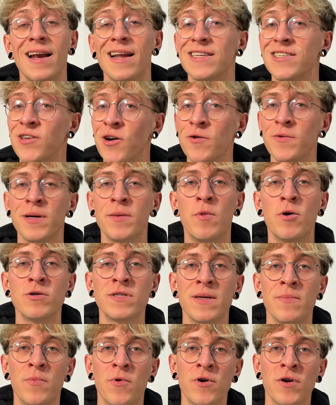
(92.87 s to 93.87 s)
Let's start with the
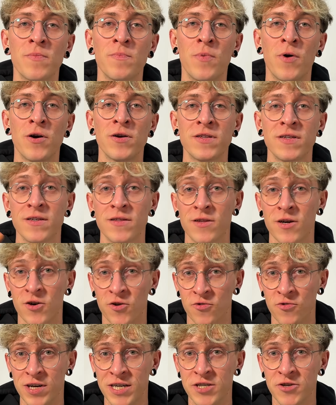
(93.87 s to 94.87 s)
most important part, the
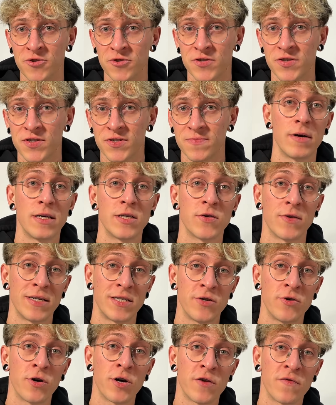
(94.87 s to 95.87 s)
creatures. So
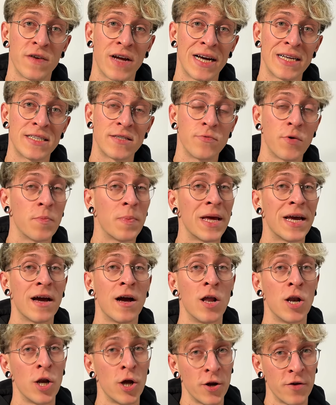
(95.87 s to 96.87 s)
as you could have guessed, we're playing
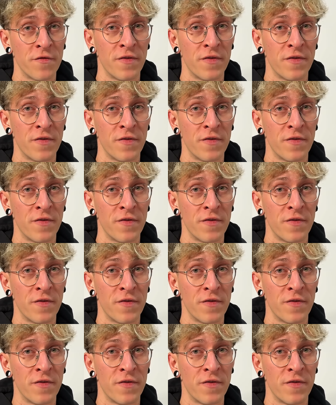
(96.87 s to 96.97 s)
a lot of